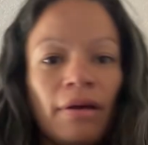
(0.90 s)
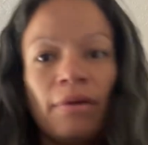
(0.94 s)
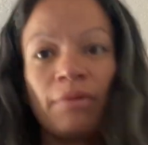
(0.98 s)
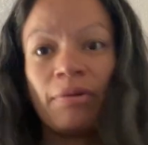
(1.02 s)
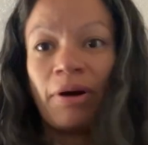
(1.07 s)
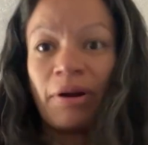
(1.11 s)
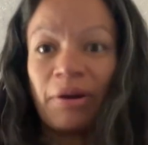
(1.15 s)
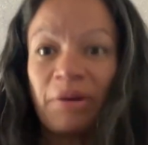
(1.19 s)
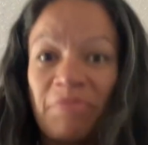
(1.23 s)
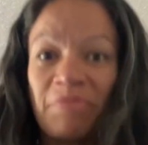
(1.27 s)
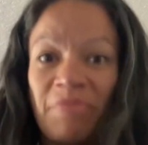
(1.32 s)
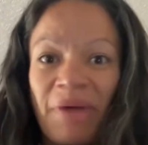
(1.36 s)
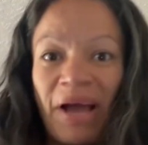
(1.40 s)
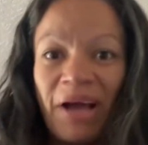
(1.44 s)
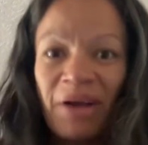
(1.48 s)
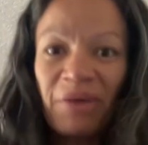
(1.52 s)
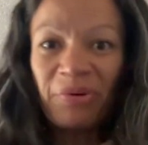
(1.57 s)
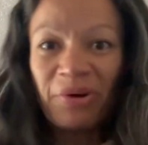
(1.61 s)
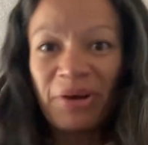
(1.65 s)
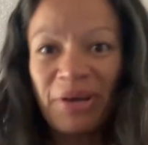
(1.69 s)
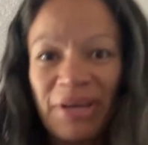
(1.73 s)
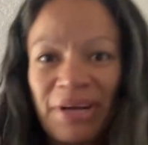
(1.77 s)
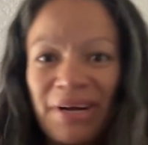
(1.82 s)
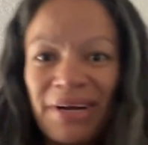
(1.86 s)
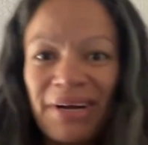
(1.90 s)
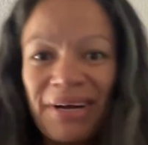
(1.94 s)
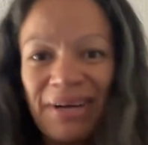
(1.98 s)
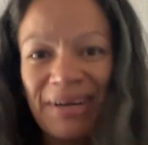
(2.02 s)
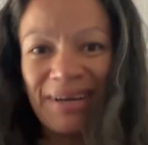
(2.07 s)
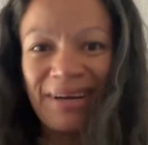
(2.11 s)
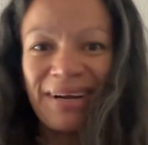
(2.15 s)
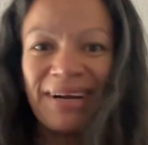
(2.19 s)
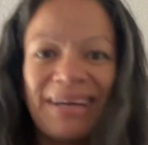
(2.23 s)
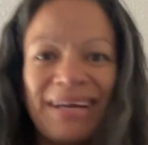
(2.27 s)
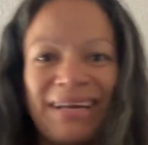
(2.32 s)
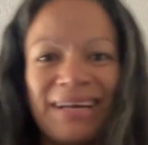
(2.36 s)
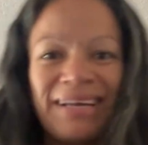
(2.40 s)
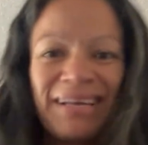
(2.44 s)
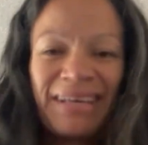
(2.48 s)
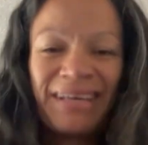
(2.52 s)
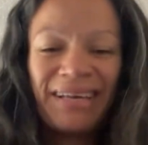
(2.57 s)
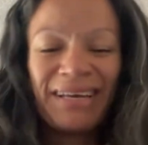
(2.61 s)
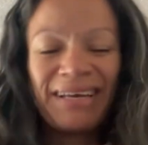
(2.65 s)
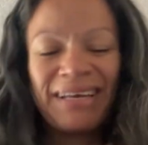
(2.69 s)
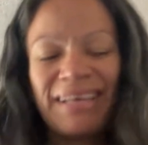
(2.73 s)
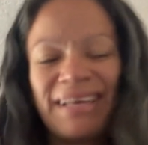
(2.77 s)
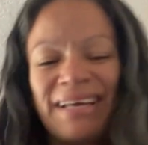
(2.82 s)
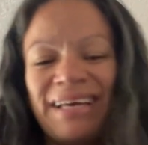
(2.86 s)
Welcome back, warrior.
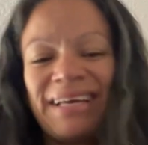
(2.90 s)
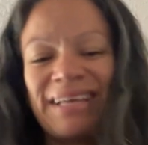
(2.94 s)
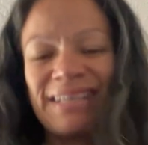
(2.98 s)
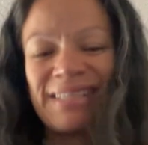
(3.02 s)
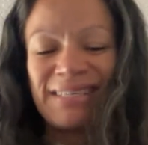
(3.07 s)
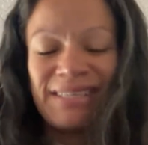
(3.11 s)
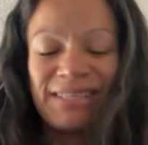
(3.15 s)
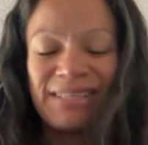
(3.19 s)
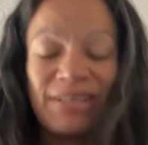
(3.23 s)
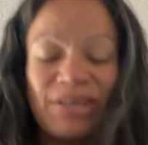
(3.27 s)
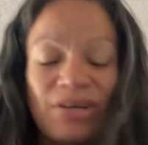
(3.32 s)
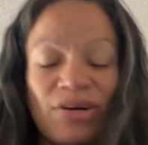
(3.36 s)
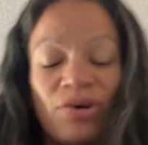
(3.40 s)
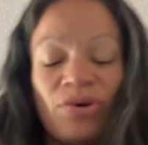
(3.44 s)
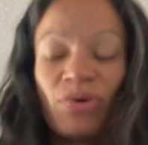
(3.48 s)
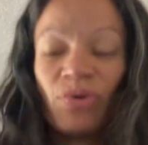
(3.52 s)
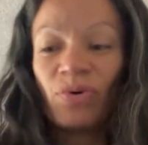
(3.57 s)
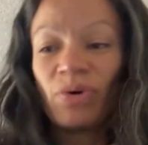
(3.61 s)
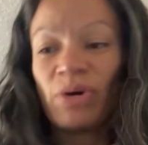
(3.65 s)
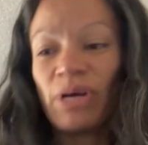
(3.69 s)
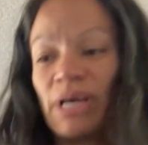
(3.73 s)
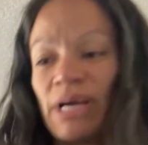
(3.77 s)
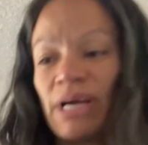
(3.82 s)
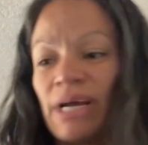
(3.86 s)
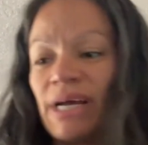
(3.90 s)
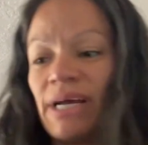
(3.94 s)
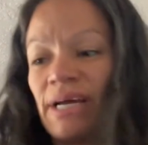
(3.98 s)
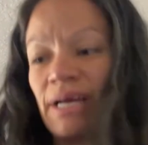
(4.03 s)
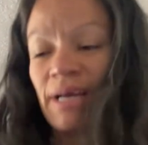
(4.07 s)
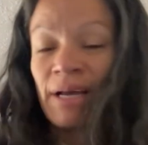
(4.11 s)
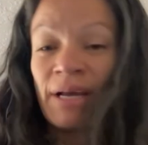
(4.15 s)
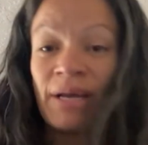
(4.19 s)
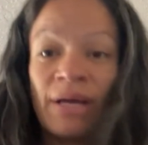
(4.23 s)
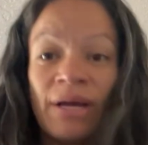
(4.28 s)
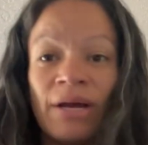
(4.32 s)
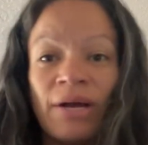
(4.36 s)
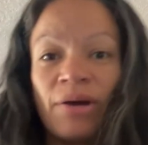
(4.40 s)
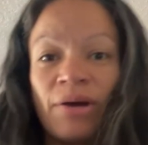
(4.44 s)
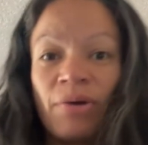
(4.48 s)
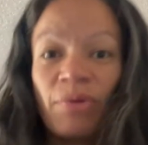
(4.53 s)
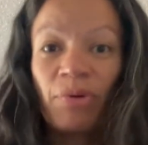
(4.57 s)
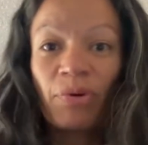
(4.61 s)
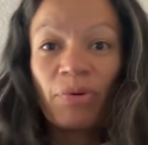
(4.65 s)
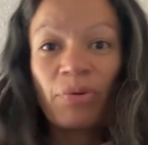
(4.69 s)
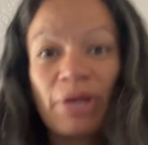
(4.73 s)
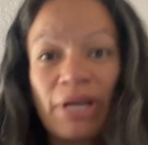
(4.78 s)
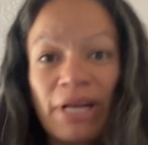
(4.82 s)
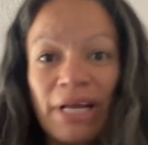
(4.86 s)
So
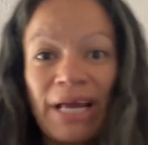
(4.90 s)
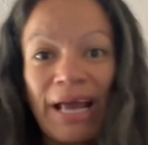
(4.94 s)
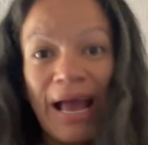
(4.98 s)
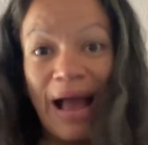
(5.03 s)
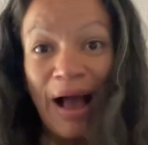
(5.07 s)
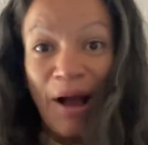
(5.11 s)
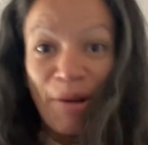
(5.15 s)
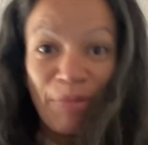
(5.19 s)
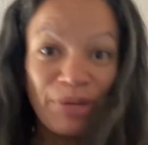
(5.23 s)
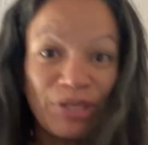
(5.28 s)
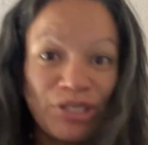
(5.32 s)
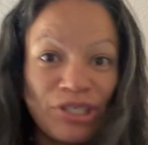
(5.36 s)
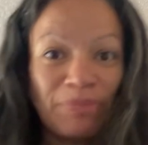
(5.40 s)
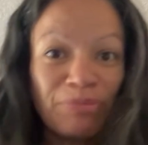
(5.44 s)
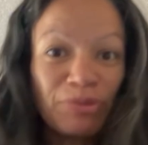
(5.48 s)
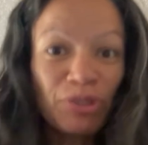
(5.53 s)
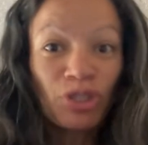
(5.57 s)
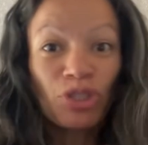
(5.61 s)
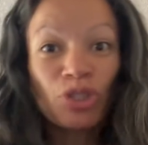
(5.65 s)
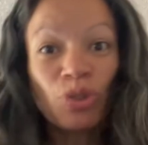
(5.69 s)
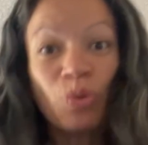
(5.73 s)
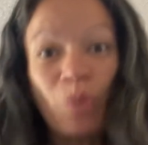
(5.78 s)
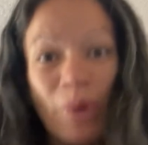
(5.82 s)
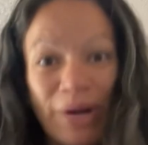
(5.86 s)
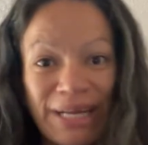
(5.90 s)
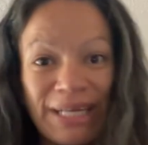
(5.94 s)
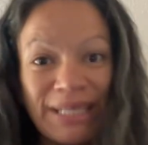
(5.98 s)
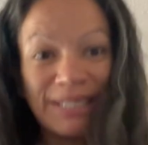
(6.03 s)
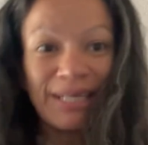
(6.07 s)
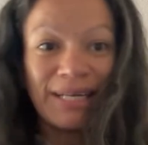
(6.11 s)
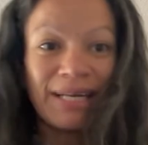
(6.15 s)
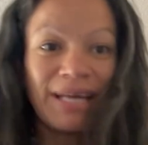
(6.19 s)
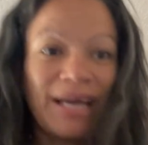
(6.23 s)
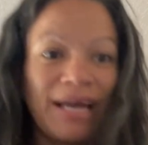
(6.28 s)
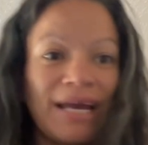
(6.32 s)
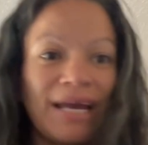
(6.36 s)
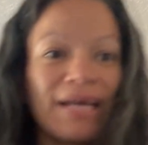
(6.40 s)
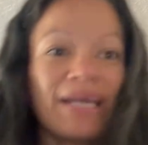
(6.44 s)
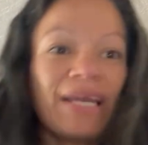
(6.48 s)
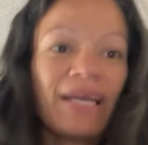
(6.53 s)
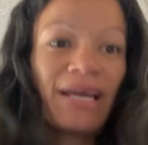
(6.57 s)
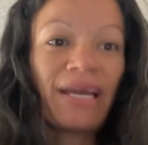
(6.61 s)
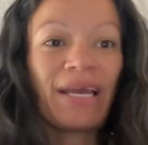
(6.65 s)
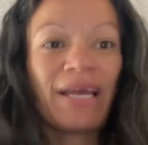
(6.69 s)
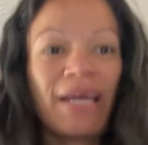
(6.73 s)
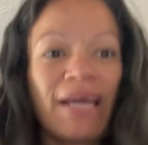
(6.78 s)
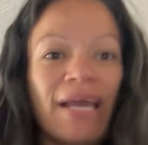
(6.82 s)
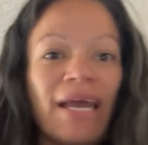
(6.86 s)
we're reading Alma chapter 20 today,
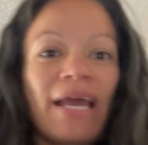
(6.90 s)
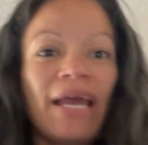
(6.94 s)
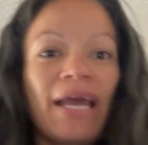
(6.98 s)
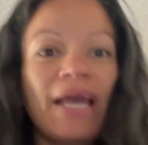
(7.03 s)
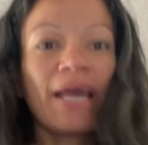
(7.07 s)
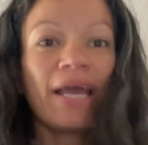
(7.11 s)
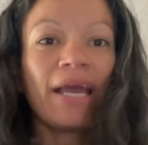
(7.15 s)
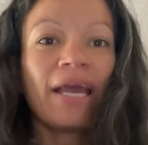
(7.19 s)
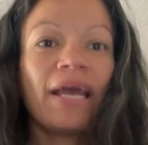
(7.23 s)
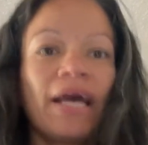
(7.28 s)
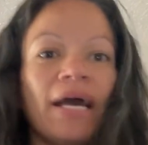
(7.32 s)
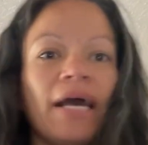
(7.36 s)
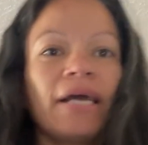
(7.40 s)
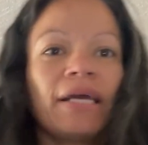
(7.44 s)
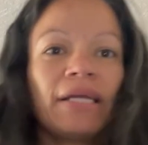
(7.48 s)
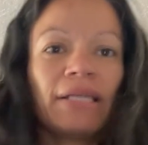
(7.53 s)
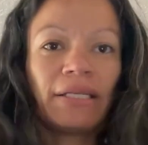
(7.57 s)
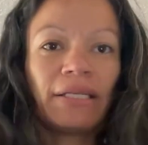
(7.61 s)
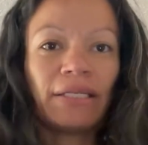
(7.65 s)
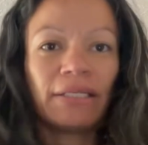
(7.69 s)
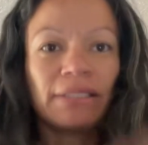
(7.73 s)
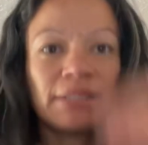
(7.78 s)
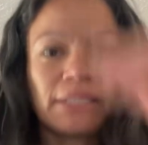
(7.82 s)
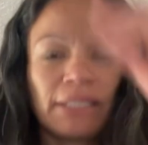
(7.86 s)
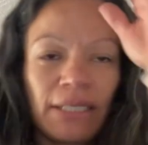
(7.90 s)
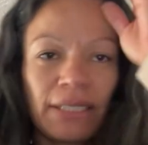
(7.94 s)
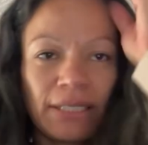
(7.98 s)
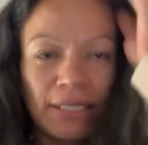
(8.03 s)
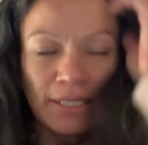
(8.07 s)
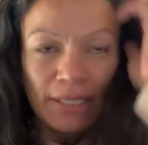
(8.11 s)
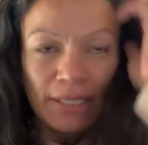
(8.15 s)
and